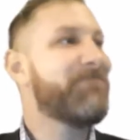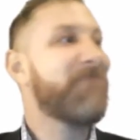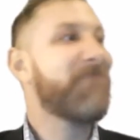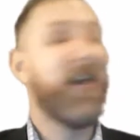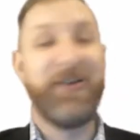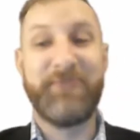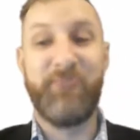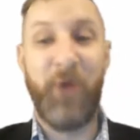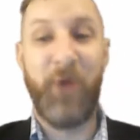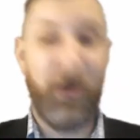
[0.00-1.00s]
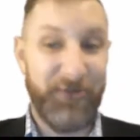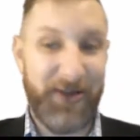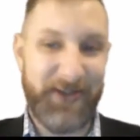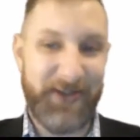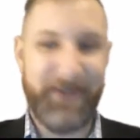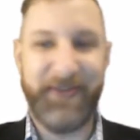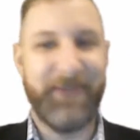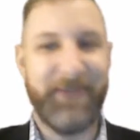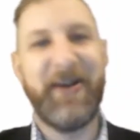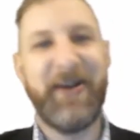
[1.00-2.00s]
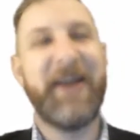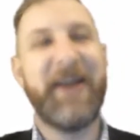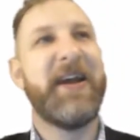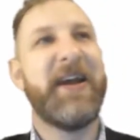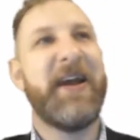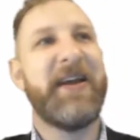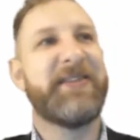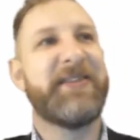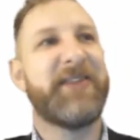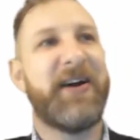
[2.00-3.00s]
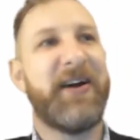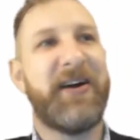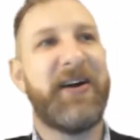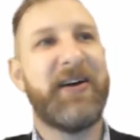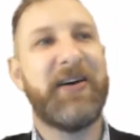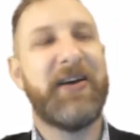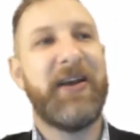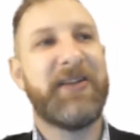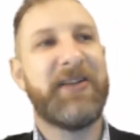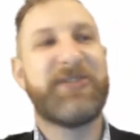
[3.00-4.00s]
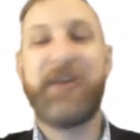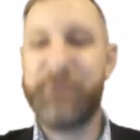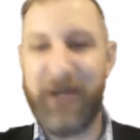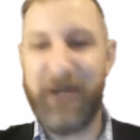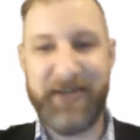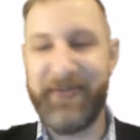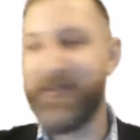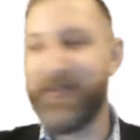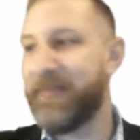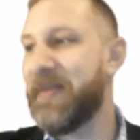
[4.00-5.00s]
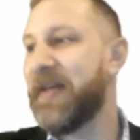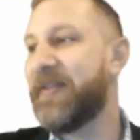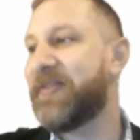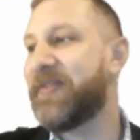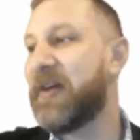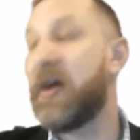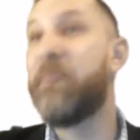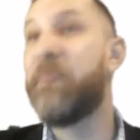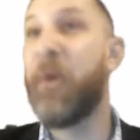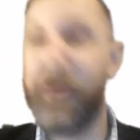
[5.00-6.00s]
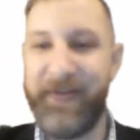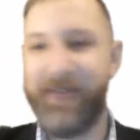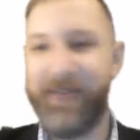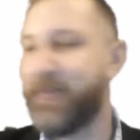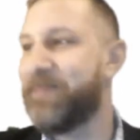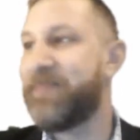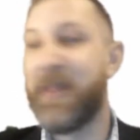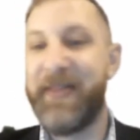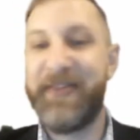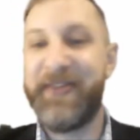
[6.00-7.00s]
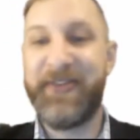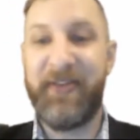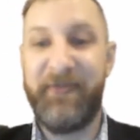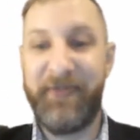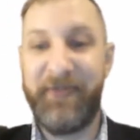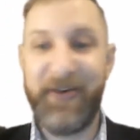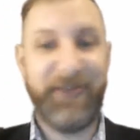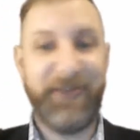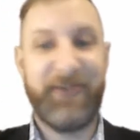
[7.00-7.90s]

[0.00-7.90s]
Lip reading: is moral relativism, right? It's subjectivism. It's emotivism. This is the first